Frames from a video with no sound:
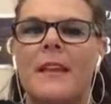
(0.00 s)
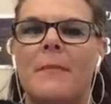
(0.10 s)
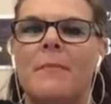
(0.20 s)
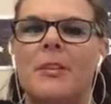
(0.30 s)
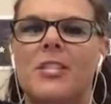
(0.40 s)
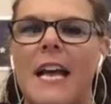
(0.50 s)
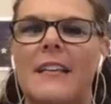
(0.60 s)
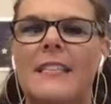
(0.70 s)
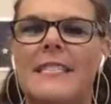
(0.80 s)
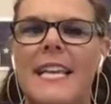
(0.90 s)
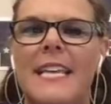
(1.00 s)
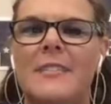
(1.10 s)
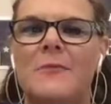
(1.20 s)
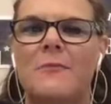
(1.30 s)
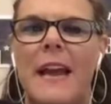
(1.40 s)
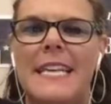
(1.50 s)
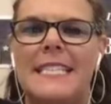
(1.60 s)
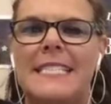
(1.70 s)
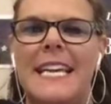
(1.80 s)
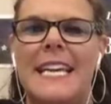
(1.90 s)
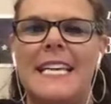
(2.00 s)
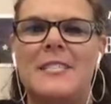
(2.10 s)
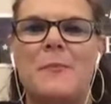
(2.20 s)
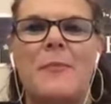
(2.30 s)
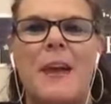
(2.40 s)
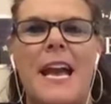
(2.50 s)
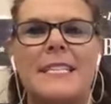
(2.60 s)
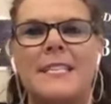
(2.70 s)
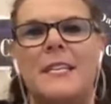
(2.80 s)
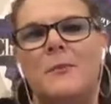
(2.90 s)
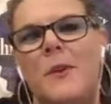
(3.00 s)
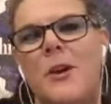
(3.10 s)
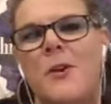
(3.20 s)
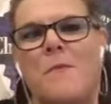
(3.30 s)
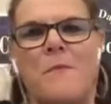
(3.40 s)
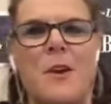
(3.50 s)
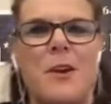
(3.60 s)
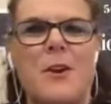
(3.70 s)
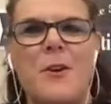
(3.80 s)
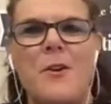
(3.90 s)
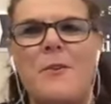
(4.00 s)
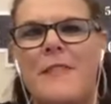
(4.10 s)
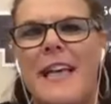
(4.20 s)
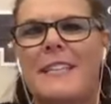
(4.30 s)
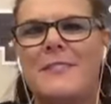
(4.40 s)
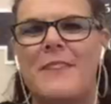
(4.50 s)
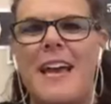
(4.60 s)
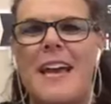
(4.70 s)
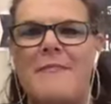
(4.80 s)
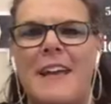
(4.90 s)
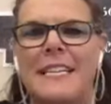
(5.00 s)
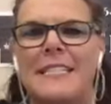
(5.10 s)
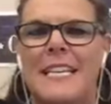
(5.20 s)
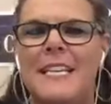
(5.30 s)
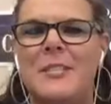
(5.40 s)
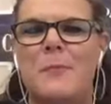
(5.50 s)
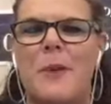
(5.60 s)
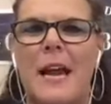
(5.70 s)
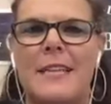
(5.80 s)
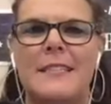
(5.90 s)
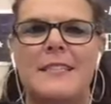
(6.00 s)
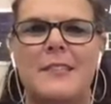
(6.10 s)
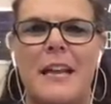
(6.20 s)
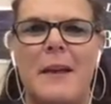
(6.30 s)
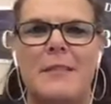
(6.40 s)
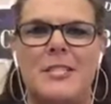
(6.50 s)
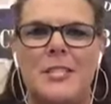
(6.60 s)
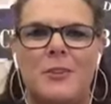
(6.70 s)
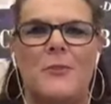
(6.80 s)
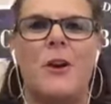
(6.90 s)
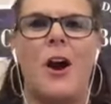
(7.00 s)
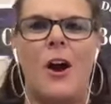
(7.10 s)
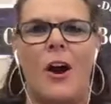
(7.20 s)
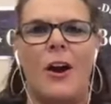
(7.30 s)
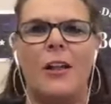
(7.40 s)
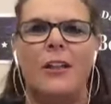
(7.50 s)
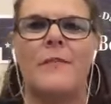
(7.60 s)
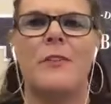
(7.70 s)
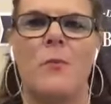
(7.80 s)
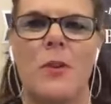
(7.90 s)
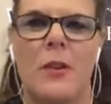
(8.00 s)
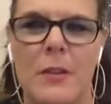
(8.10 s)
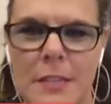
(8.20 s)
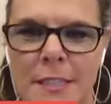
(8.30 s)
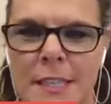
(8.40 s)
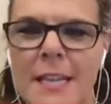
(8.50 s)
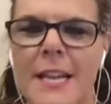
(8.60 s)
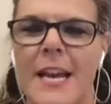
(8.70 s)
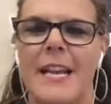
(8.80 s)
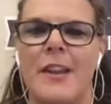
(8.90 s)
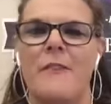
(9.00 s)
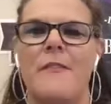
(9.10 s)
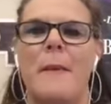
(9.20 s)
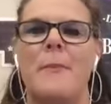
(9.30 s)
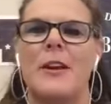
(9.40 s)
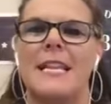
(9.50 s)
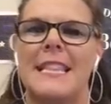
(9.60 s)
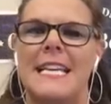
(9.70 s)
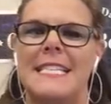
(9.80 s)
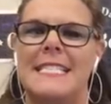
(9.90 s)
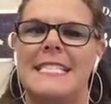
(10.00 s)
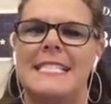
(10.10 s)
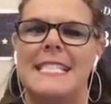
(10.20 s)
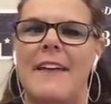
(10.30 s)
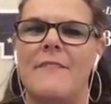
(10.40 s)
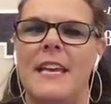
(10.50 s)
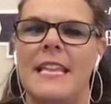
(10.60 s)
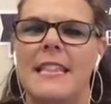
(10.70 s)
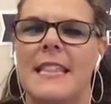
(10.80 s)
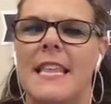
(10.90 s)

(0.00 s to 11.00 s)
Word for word: Michelle says Risa Enterprises. Woo, woo. That's right. Risa Enterprises are coming to all of the world November the 7th.